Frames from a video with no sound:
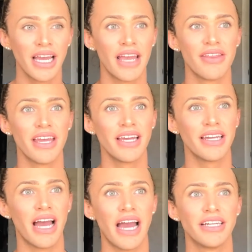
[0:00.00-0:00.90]
And
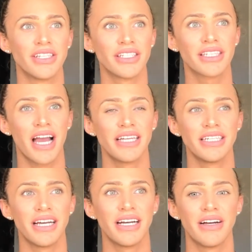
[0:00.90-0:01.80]
then I just kind
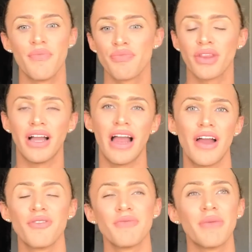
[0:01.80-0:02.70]
of,
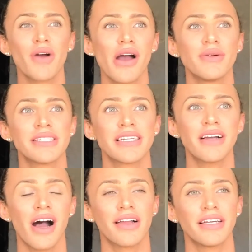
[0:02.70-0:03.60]
I remember I was in
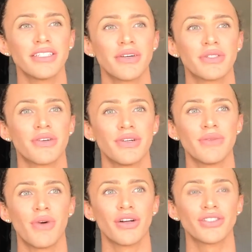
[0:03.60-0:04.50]
college, I was going
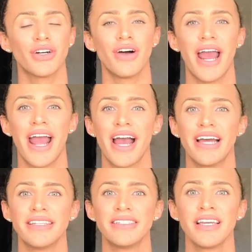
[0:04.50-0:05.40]
to Marshall,
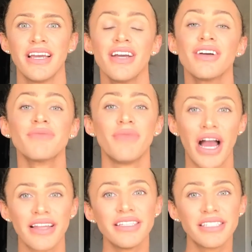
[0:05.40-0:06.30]
and
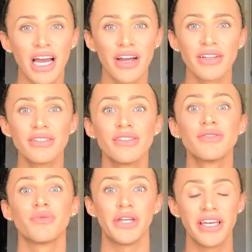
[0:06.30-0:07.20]
Miley
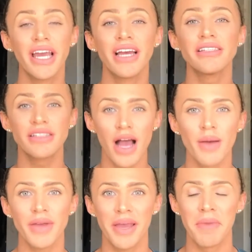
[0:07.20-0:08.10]
Cyrus's We Can't
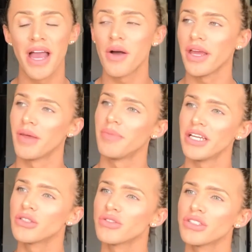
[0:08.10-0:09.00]
Stop came out, and the
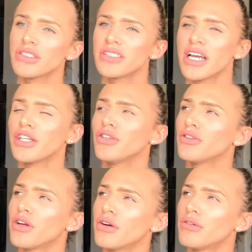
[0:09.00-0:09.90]
bitch was just like, you
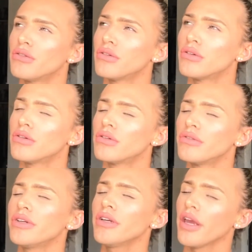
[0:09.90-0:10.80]
know,
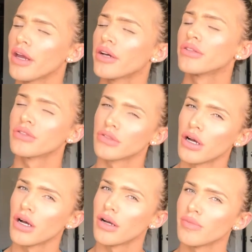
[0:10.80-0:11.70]
we can't
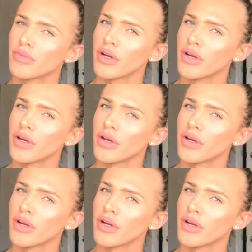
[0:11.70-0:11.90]
stop.